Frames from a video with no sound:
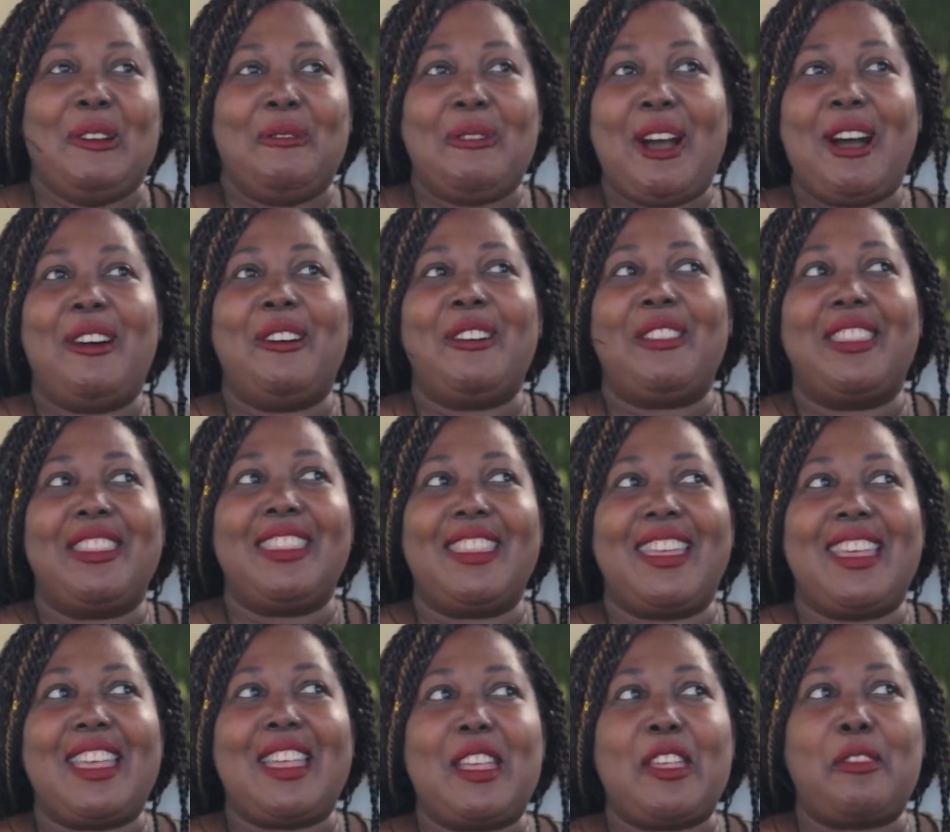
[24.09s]
well,
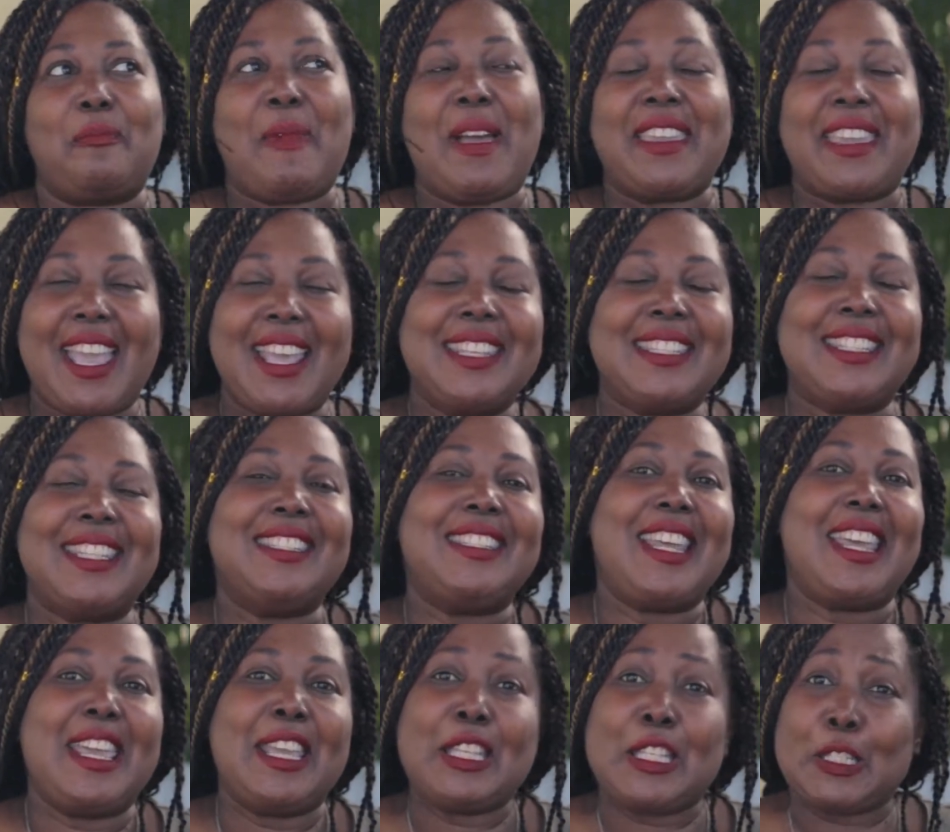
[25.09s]
my guest
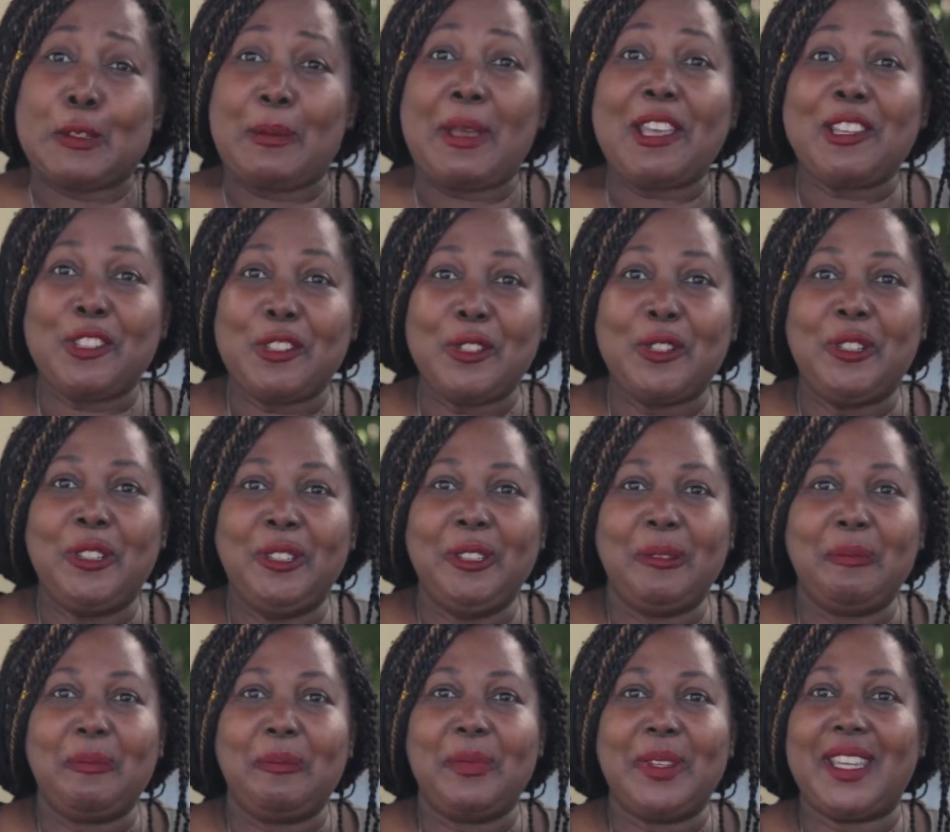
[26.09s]
today is special
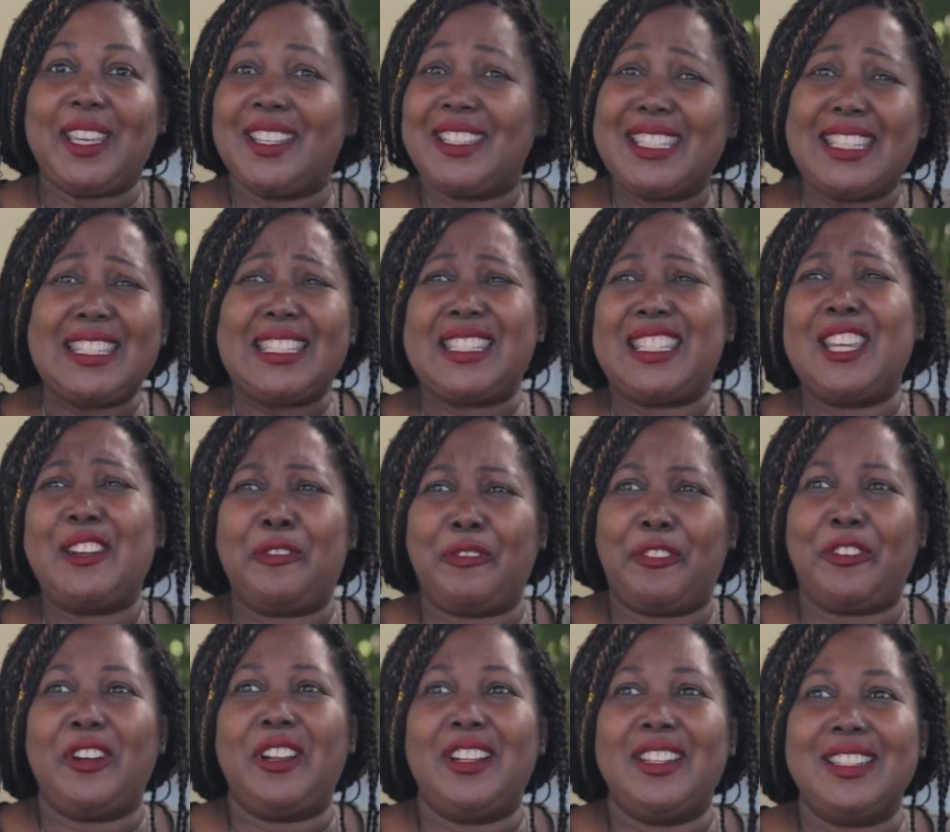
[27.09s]
because he's
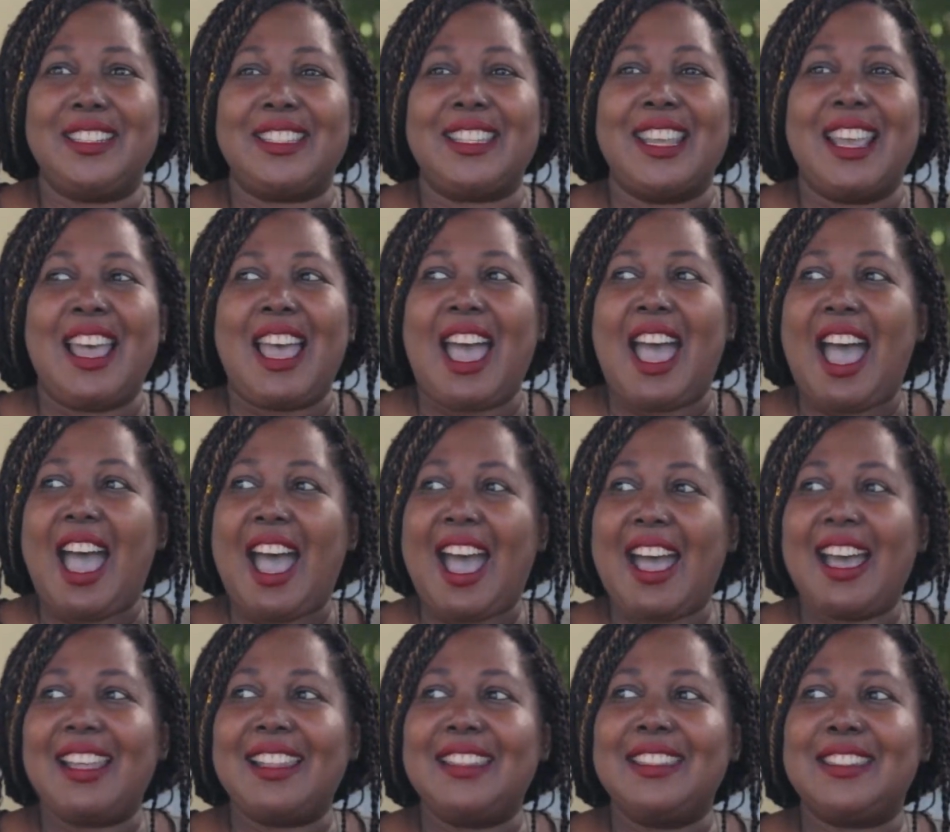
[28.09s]
different.
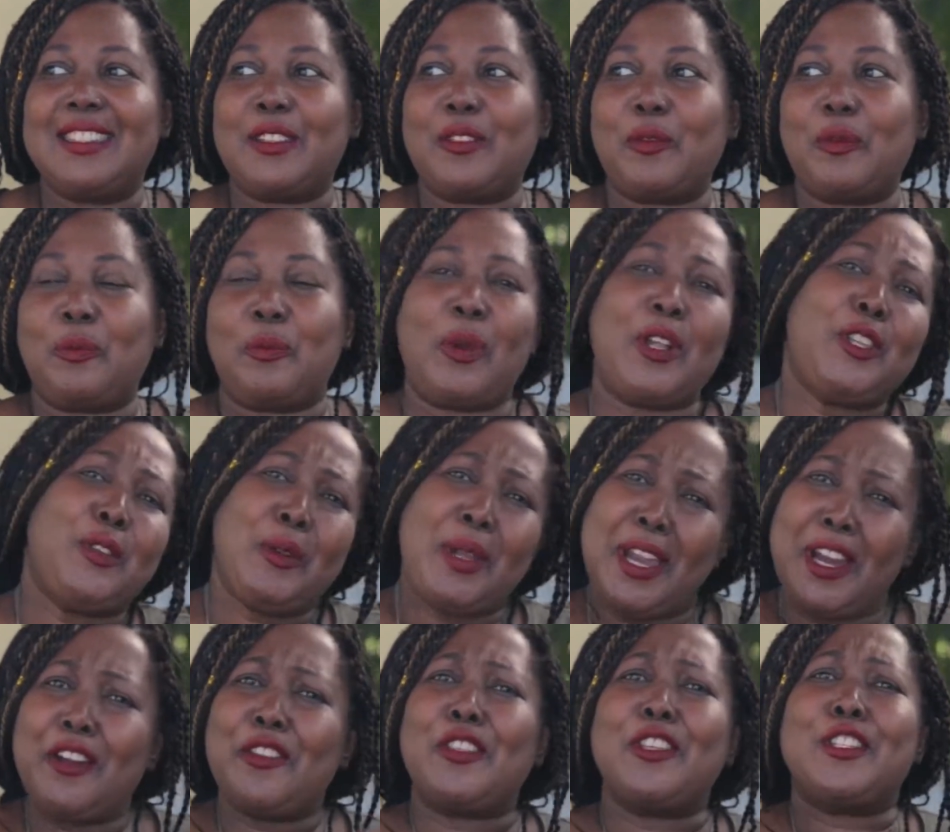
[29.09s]
And when you
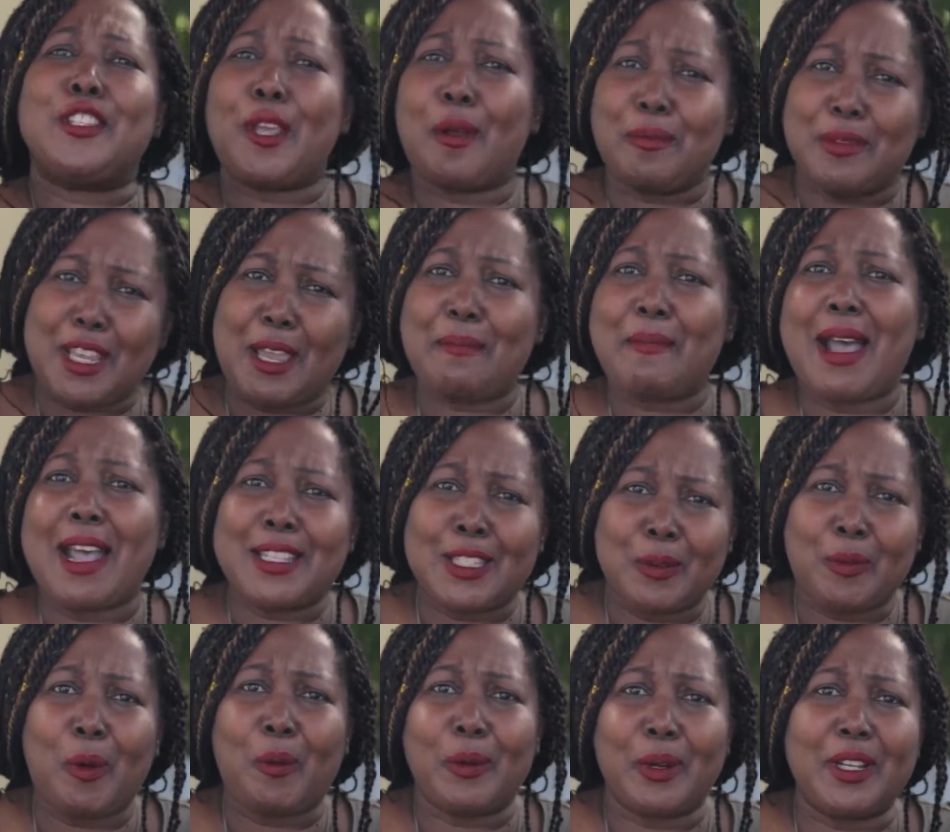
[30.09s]
hear the subject
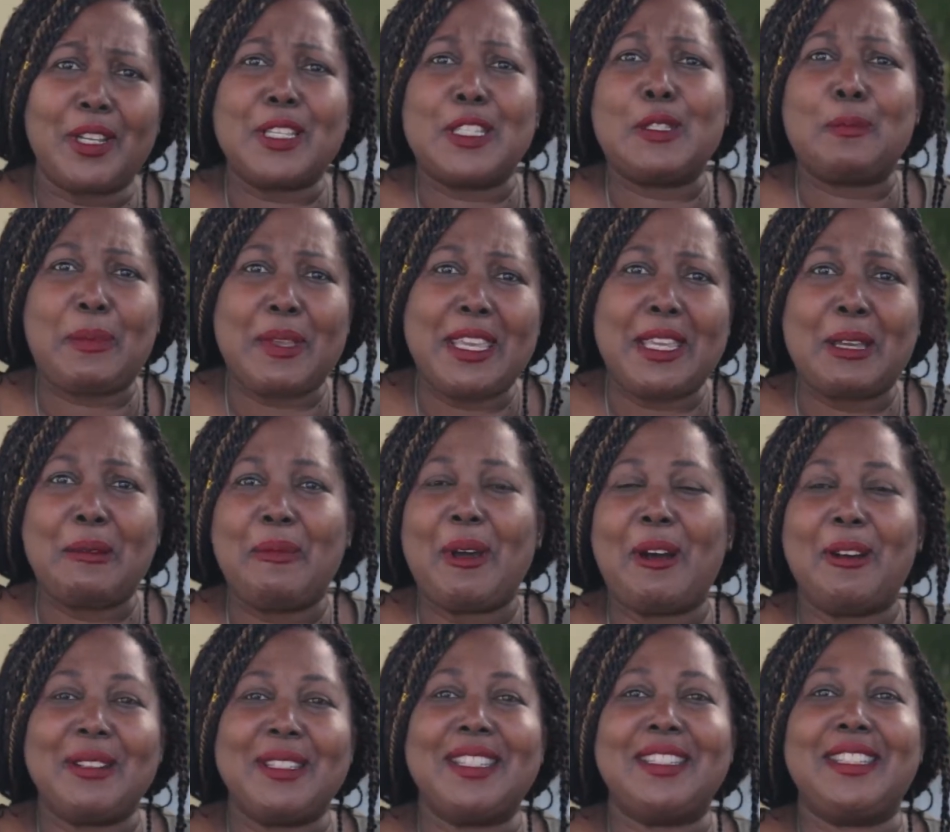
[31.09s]
matter, what we're going to speak
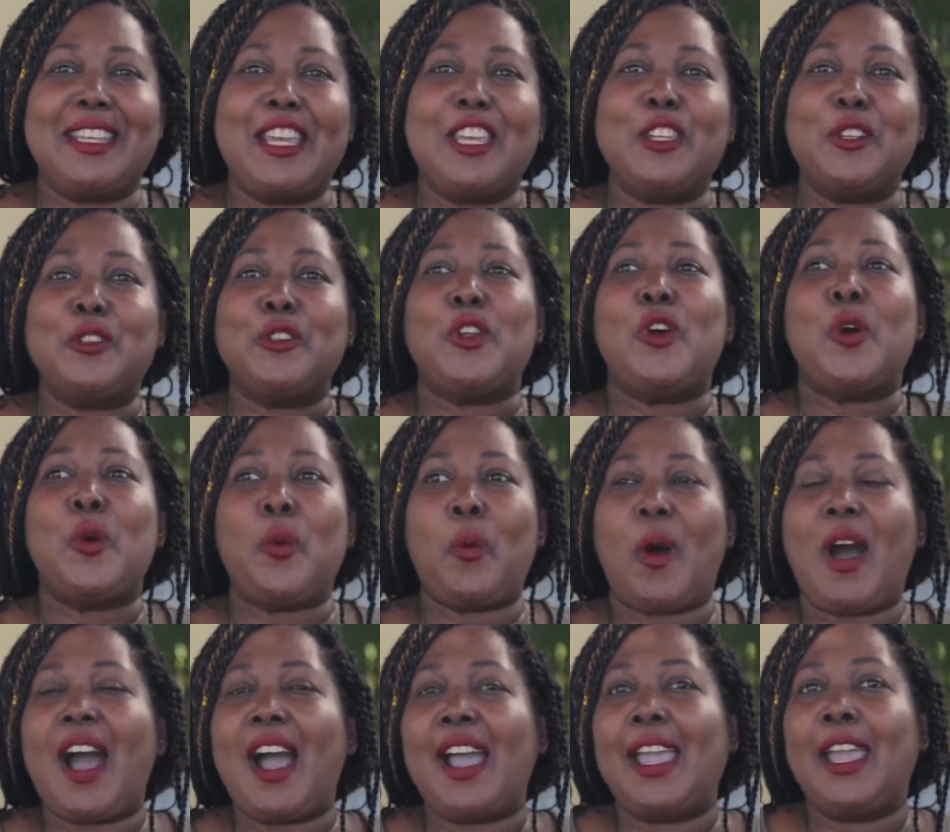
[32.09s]
about today, you'll know
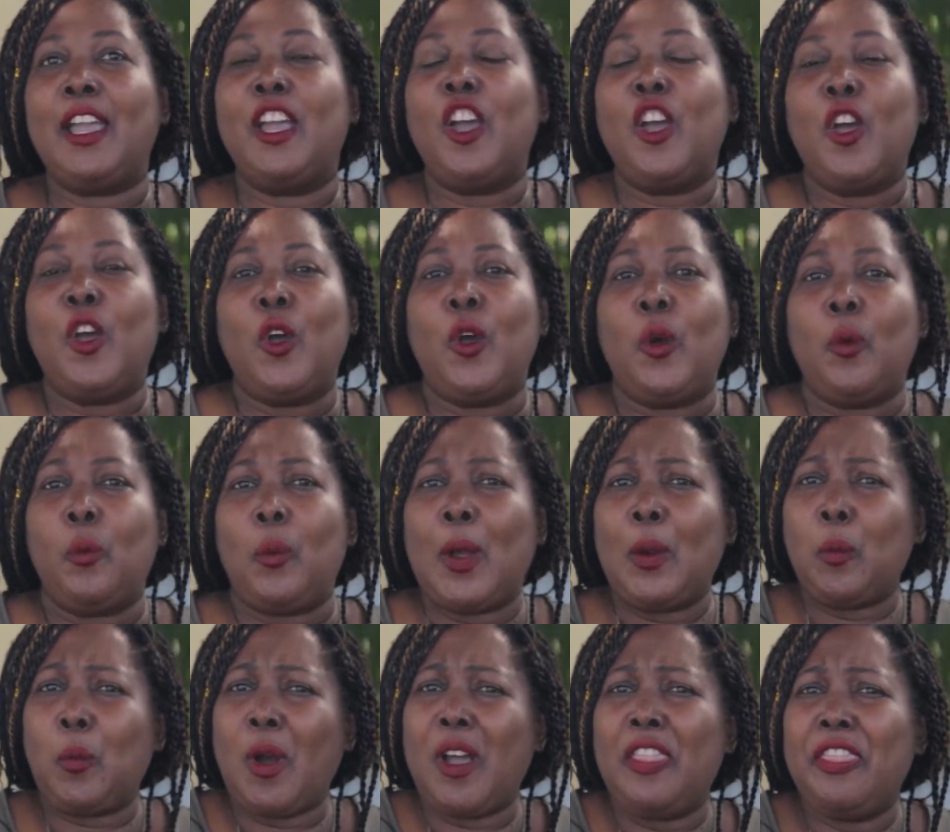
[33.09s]
why.
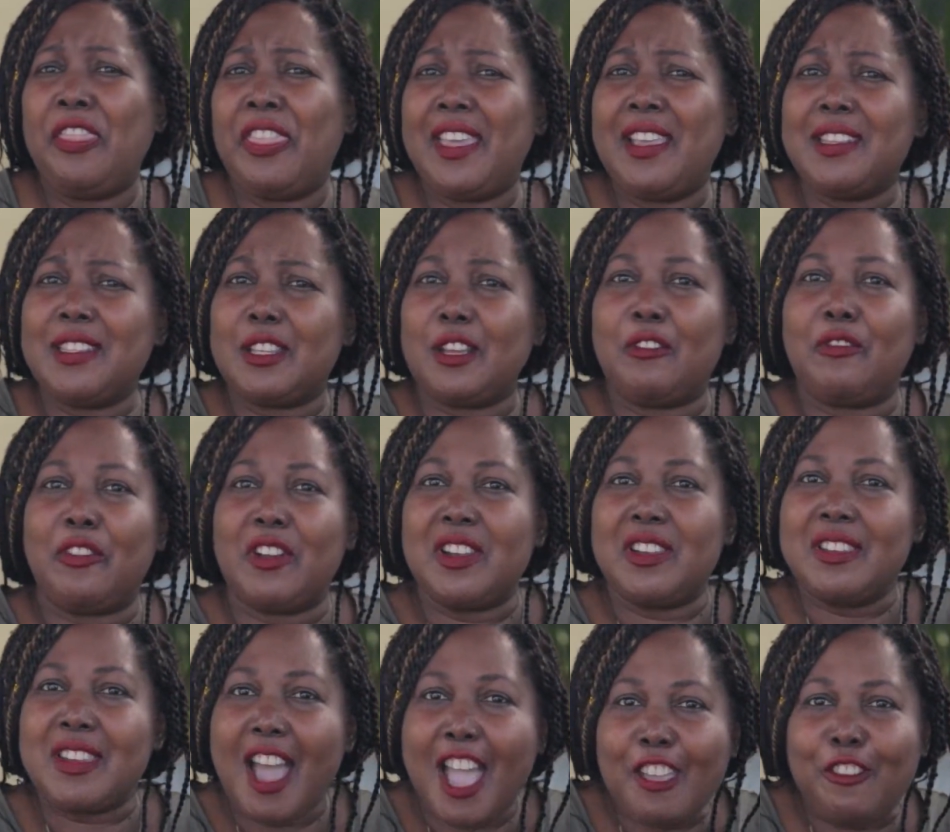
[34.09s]
When one thinks of
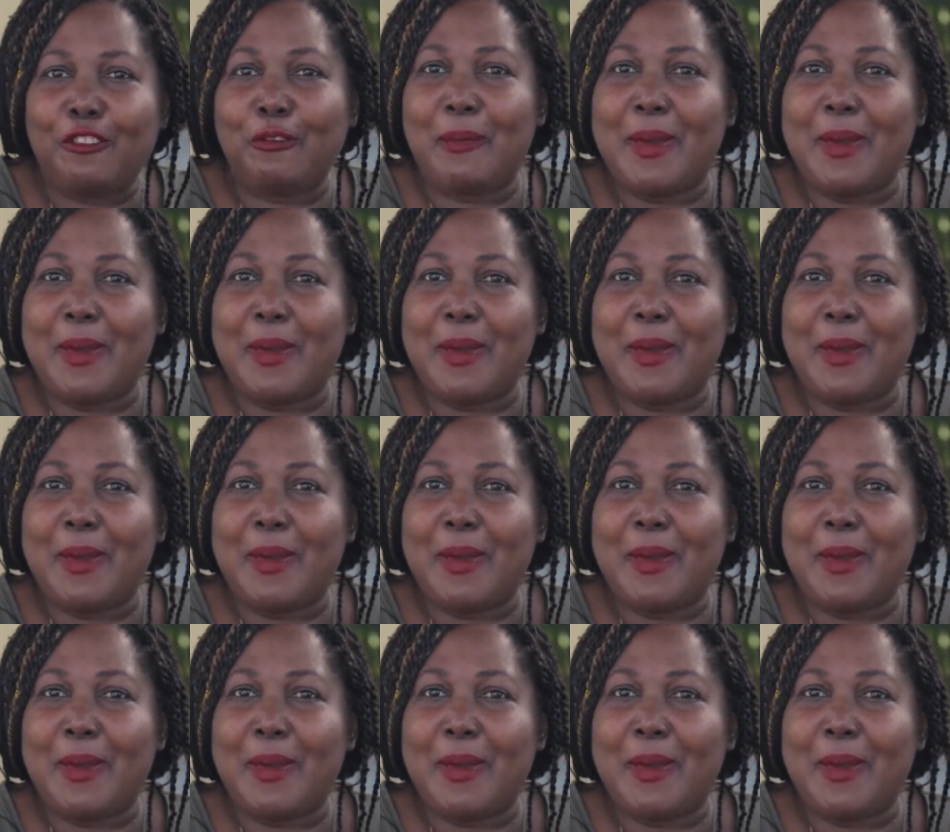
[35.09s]
knife